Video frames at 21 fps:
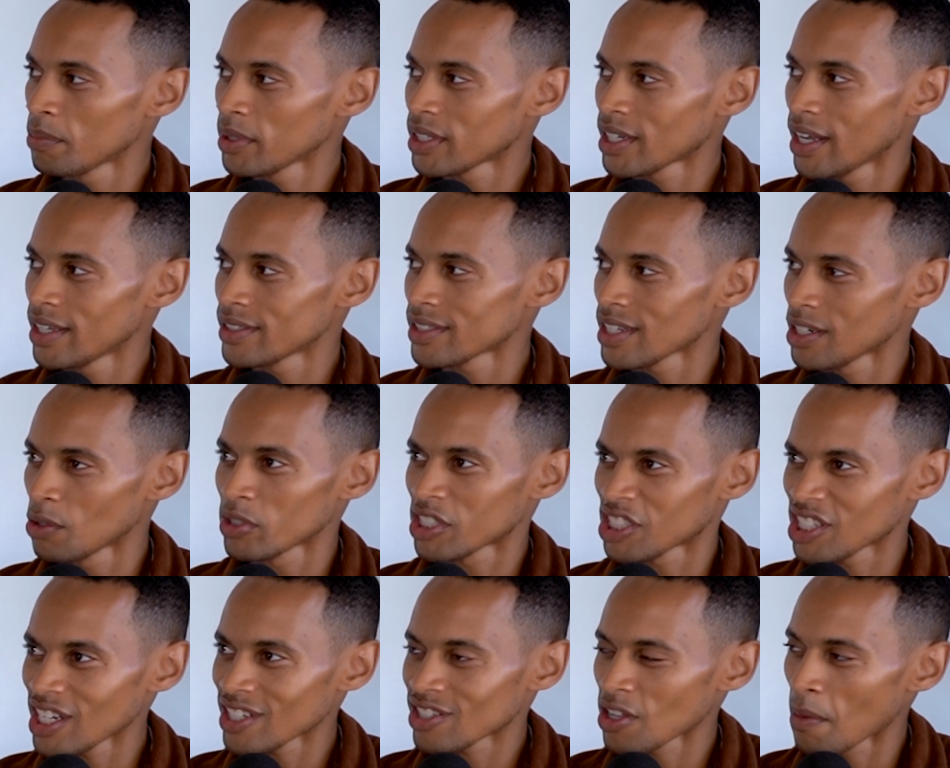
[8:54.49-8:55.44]
because it was
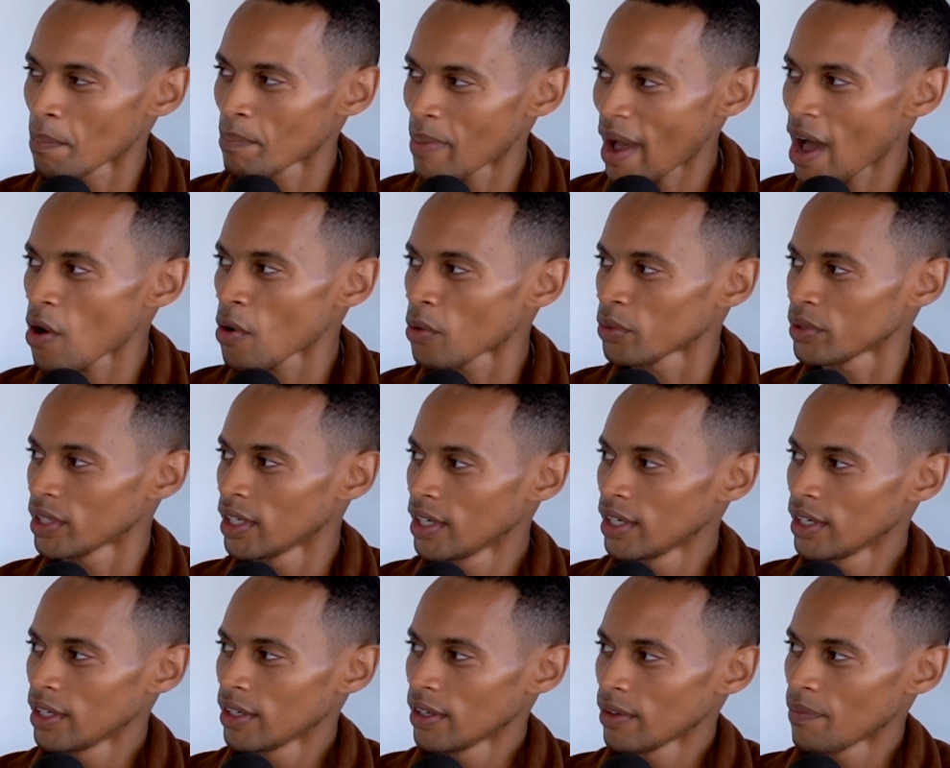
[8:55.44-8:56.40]
just about
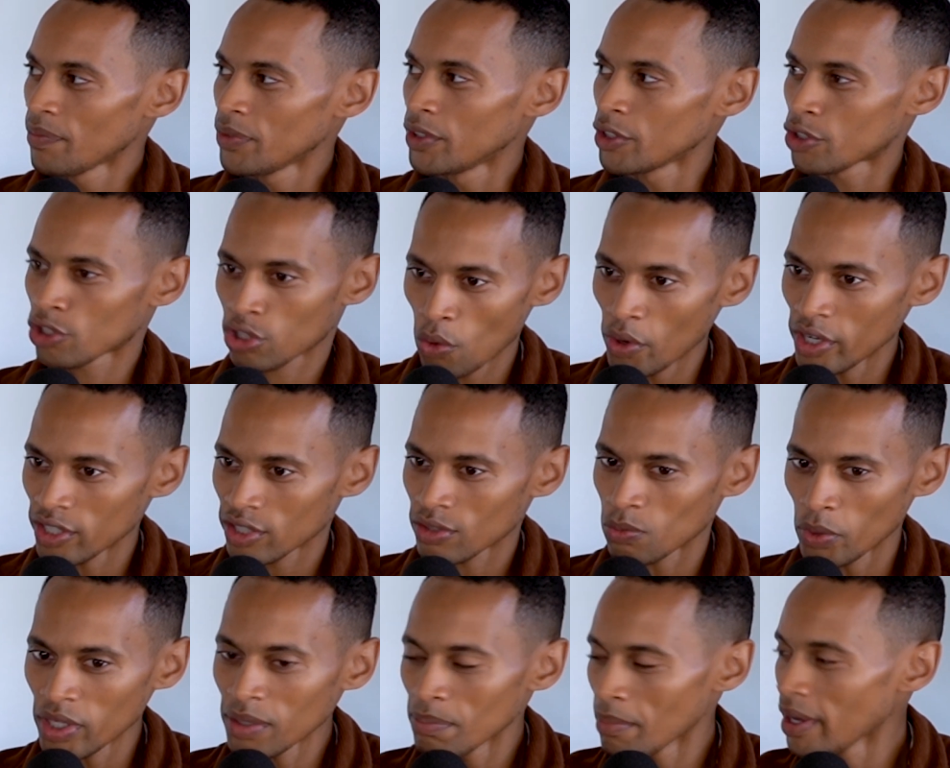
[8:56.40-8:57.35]
the choice
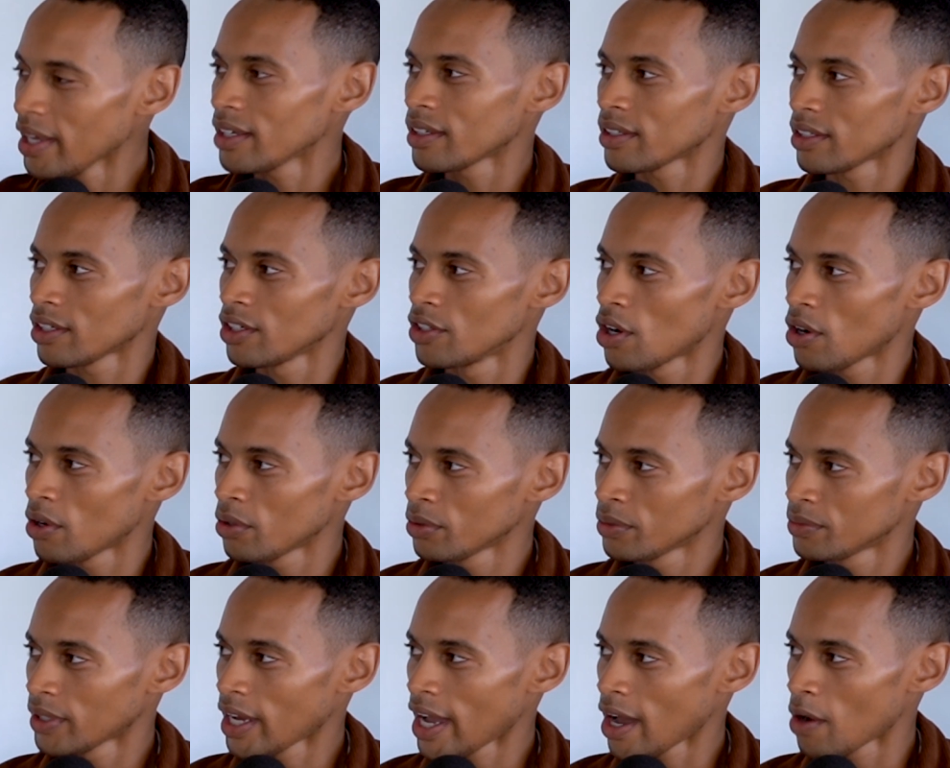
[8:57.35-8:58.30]
we make, you know,
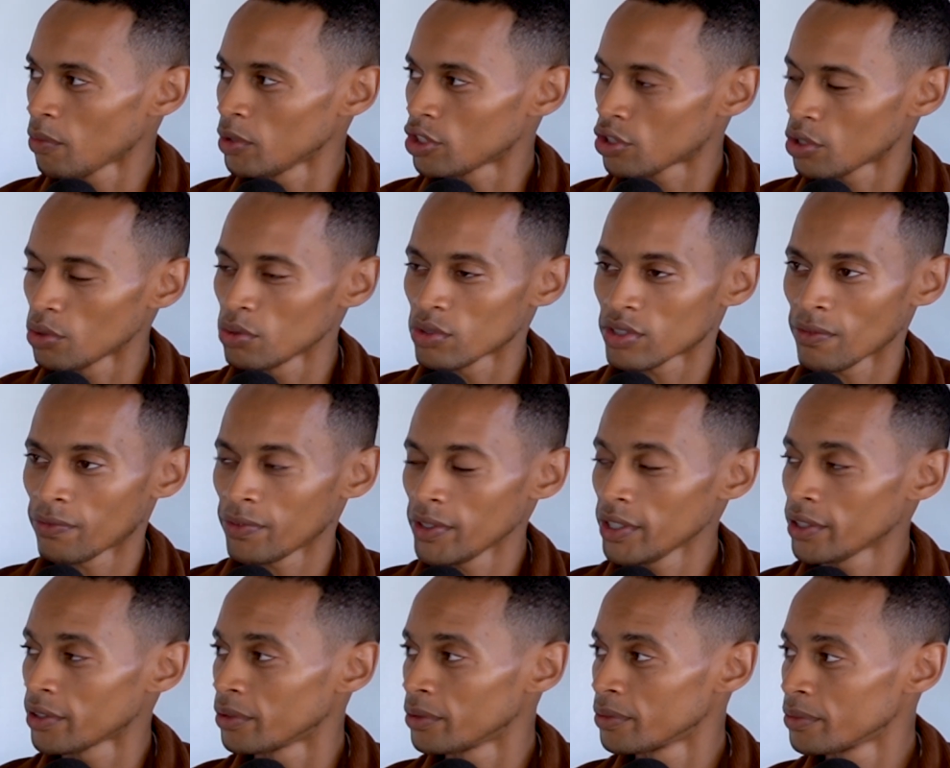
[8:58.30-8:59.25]
how we choose to feel.